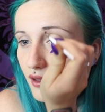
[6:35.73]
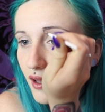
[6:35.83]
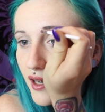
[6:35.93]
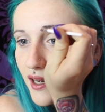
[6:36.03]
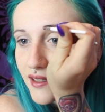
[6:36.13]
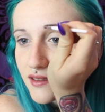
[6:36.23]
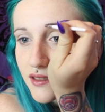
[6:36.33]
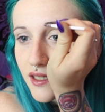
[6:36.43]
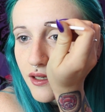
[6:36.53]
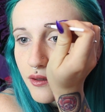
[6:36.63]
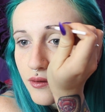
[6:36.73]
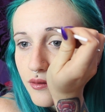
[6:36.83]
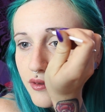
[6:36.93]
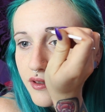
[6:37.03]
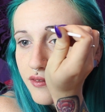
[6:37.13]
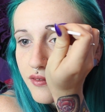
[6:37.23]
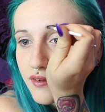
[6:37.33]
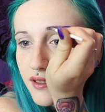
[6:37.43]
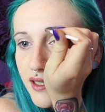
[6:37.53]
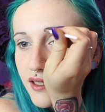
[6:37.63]
I like to go with
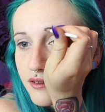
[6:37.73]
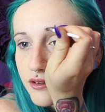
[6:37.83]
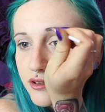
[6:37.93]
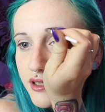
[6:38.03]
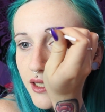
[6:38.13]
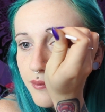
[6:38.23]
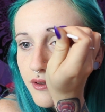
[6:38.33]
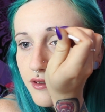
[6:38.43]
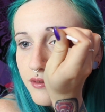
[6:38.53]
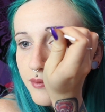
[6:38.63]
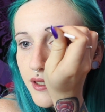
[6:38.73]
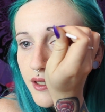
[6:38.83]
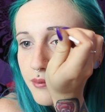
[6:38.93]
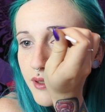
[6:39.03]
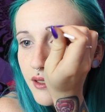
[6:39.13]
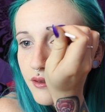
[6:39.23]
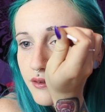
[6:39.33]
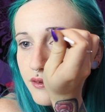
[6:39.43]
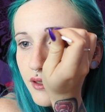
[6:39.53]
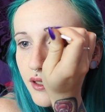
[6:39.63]
the natural shape of my
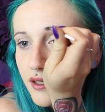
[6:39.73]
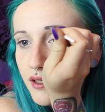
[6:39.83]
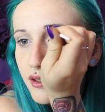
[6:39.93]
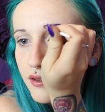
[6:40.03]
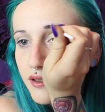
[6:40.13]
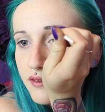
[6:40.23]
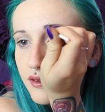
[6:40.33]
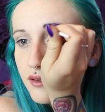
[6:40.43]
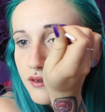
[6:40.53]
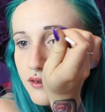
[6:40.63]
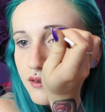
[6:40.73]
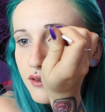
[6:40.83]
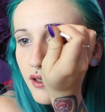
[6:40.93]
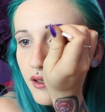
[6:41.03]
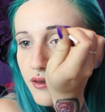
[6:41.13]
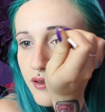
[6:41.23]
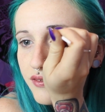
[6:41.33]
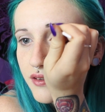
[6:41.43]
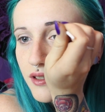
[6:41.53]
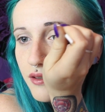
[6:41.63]
eyebrows, uh, who doesn't? So
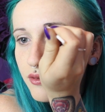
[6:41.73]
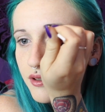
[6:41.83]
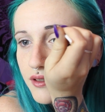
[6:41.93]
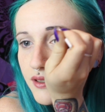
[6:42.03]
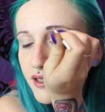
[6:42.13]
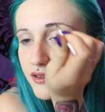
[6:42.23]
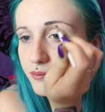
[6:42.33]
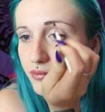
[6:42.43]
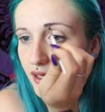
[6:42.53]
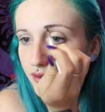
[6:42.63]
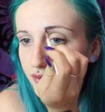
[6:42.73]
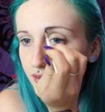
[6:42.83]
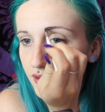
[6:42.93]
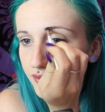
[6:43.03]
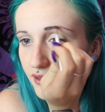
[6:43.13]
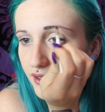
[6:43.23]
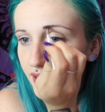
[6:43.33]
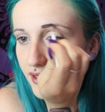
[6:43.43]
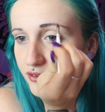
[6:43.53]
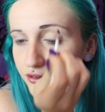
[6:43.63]
if you don't want your brows to look very
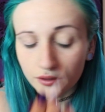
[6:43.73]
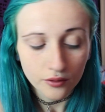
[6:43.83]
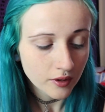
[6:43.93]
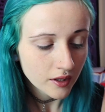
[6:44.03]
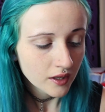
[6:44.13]
natural,